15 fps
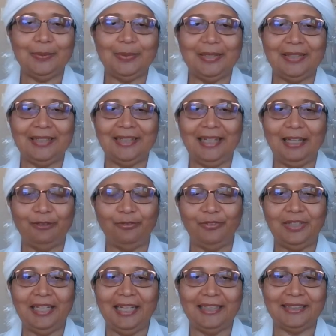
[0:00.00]
but I
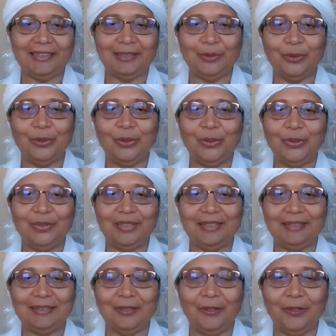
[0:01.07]
feel I should go on
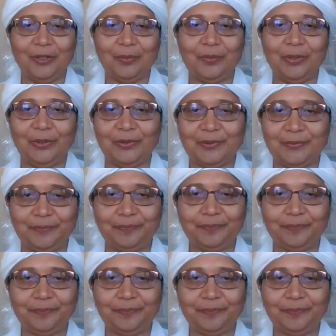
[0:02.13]
and talk about